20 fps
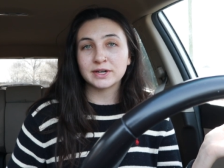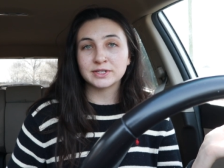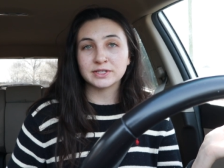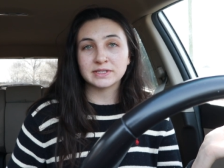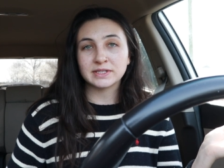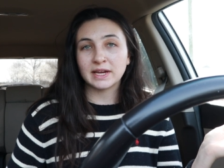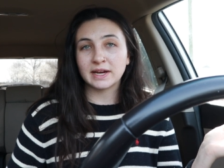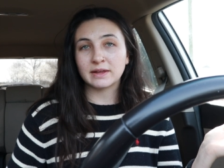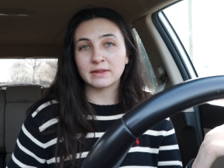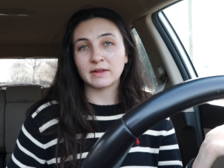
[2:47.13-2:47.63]

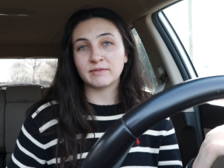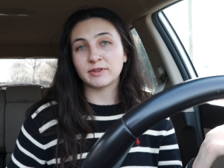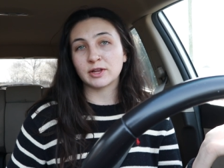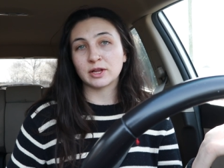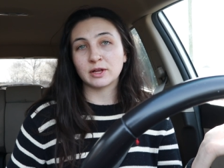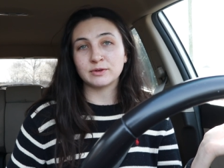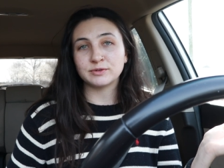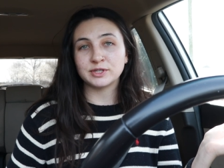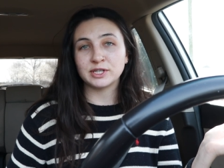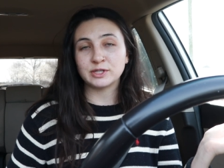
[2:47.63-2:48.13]
just like the
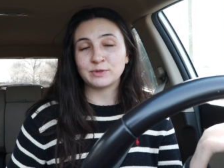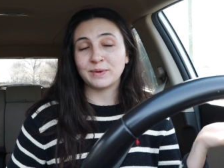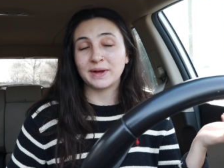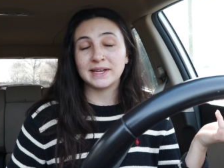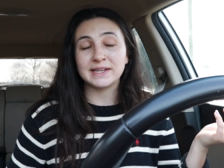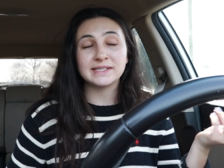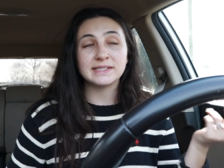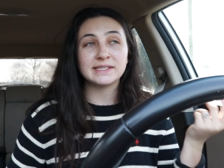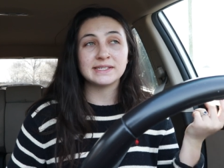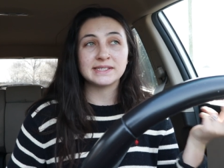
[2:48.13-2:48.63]
closest
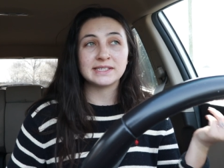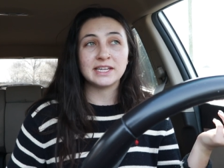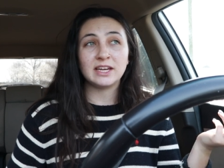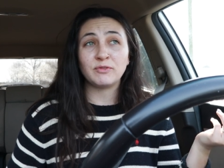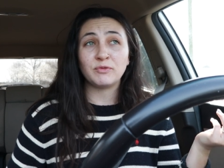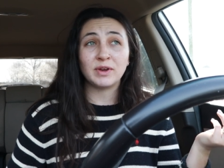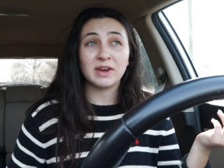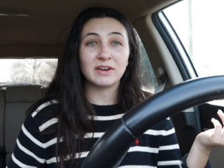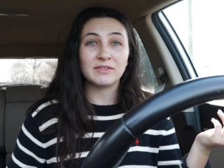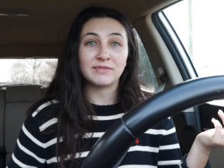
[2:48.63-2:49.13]
ones and see
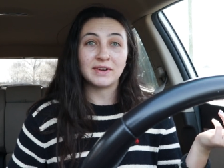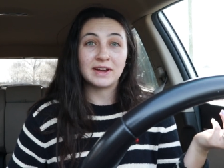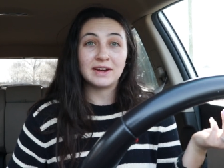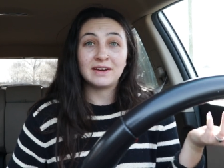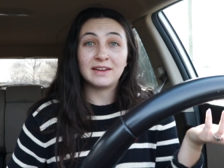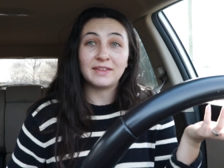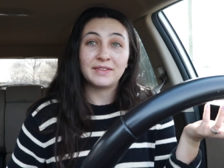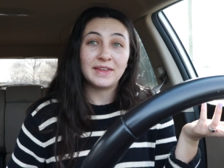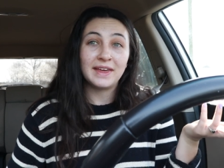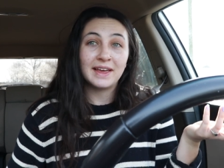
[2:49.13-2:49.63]
if we can find
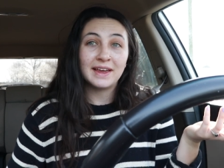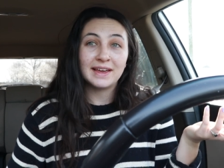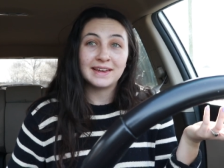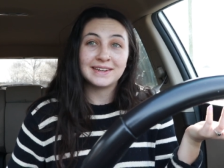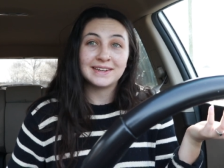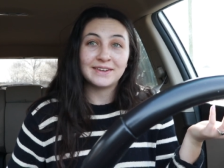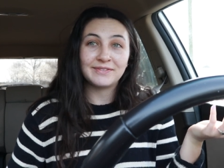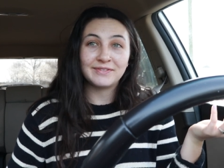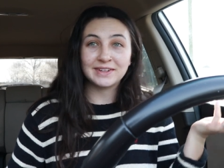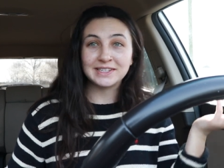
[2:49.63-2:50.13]
anything
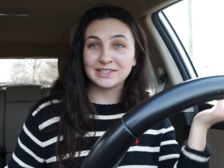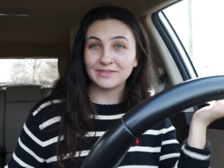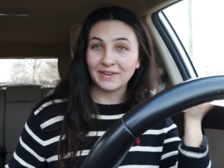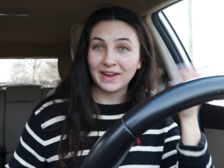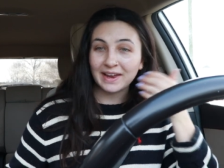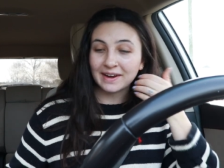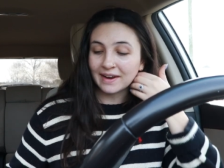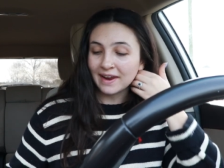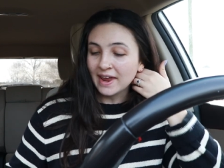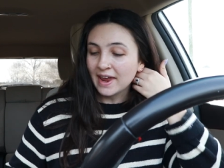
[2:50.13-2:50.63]
and if it's
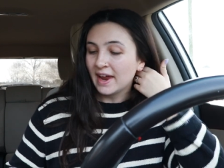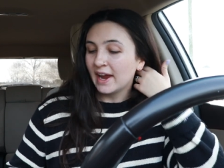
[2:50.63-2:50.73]
fun.